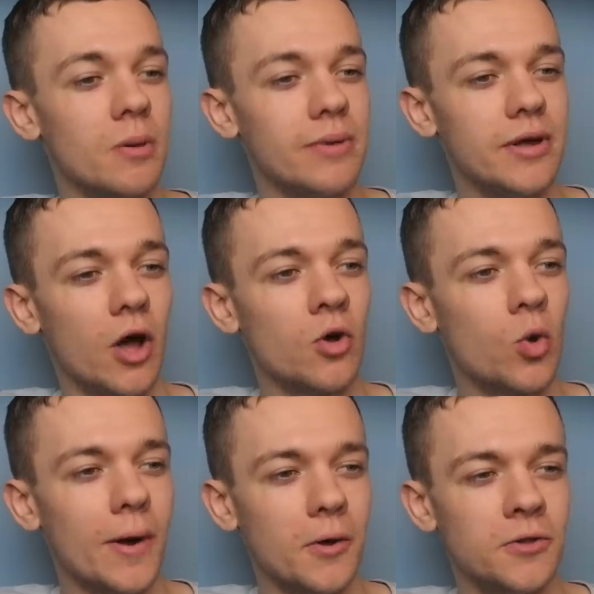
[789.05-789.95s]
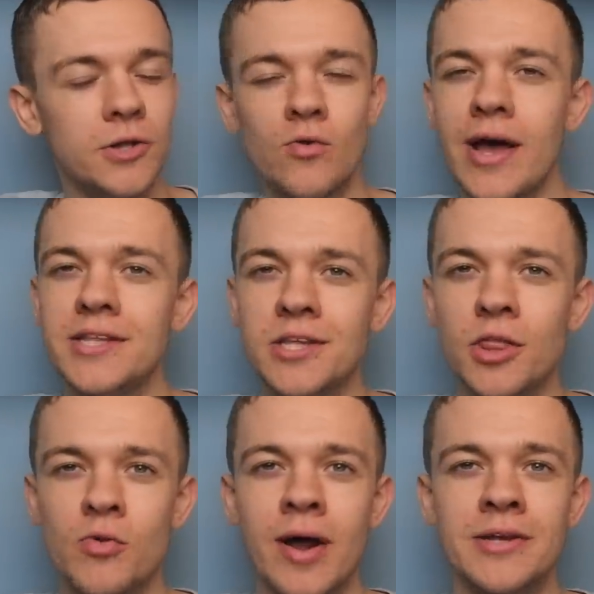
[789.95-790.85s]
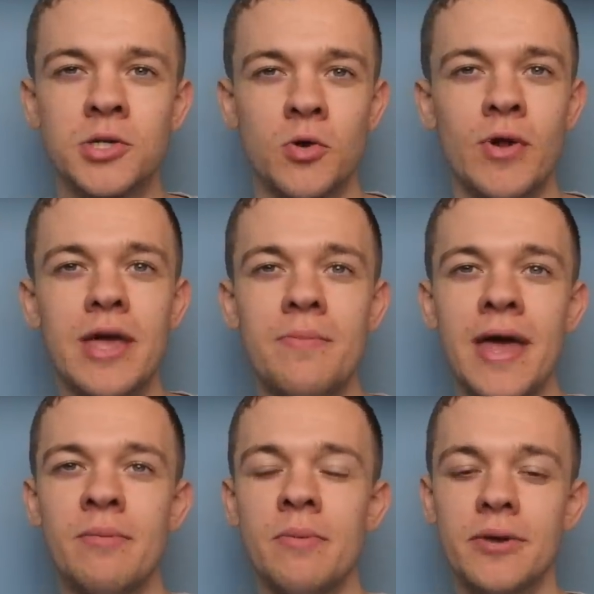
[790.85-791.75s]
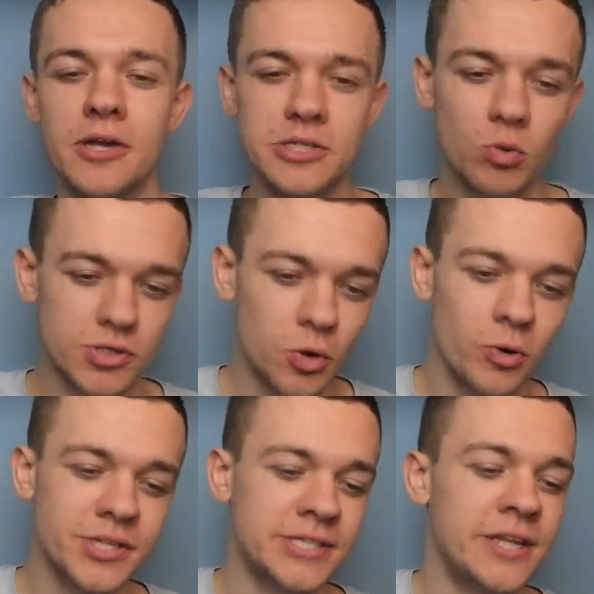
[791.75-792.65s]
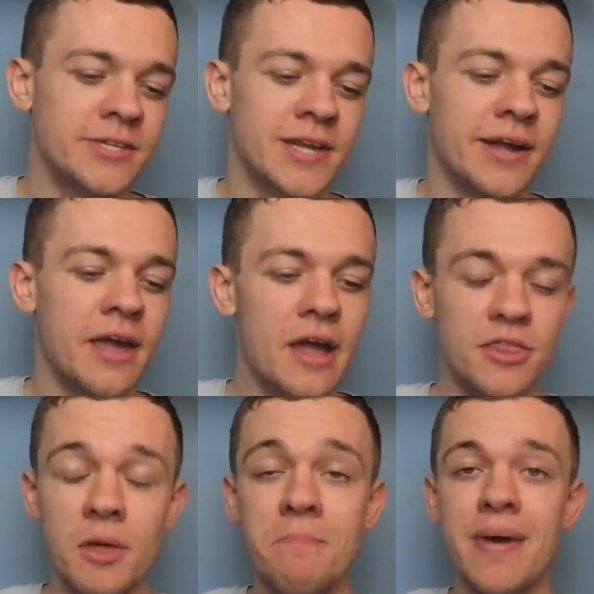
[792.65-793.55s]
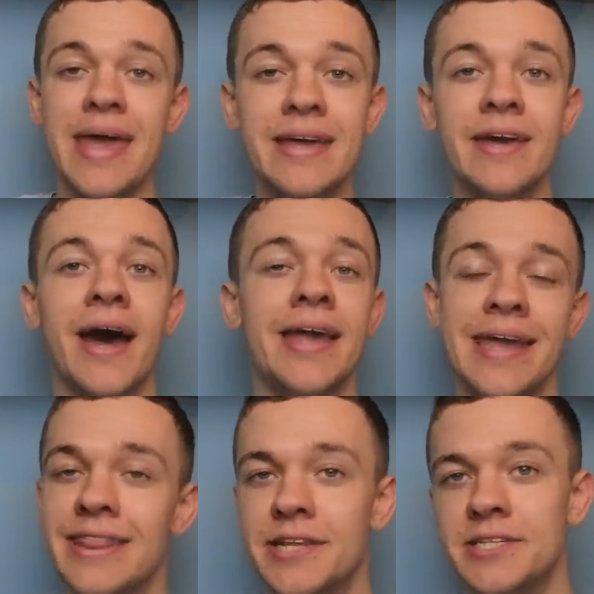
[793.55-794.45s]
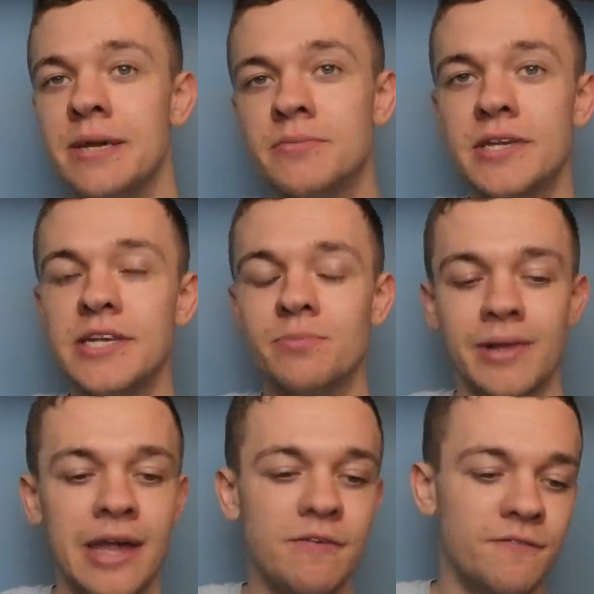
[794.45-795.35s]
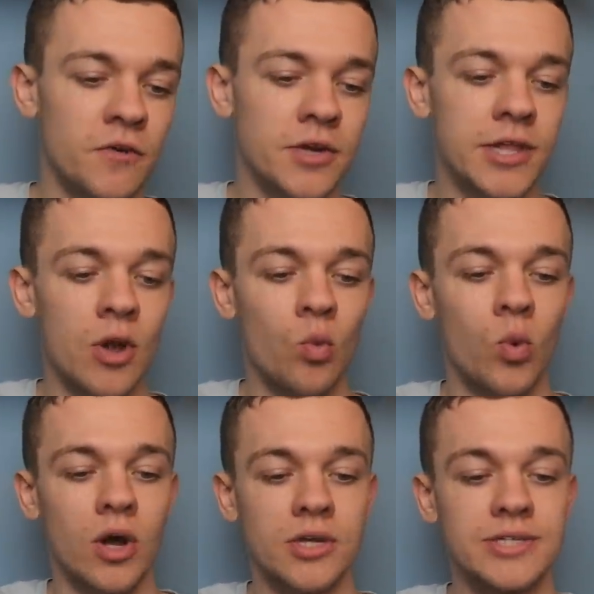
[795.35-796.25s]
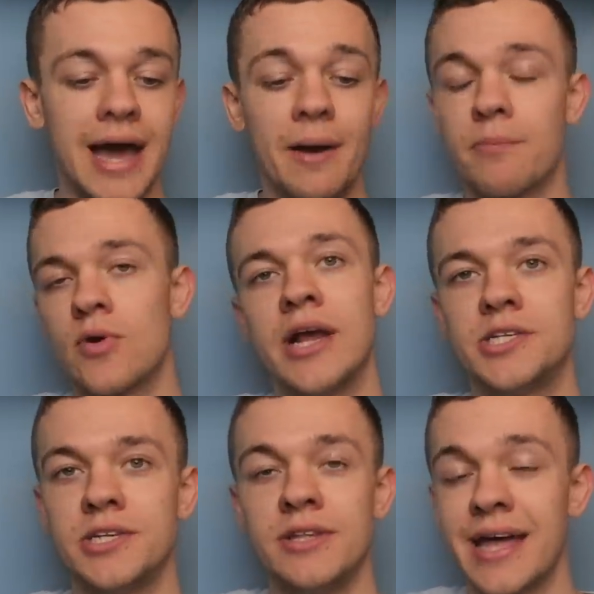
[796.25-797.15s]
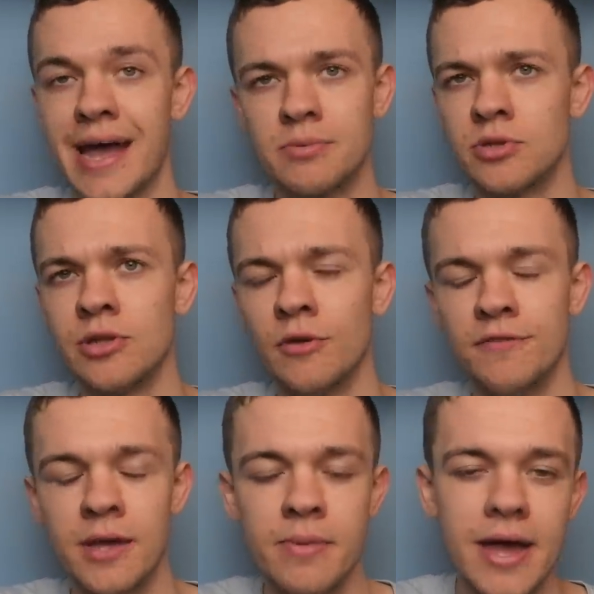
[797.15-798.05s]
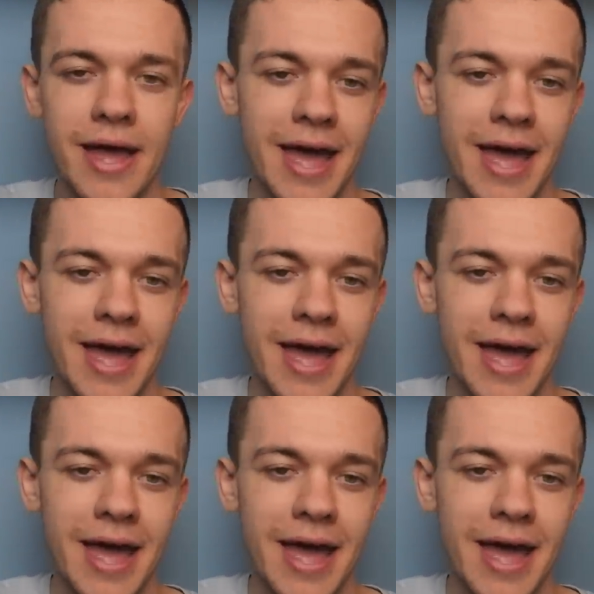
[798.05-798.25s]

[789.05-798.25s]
probably gone quite underrated throughout his career, maybe, because he wasn't always seen as, like, the main guy in the teams that he's played for, you know, was at Preston. I absolutely loved him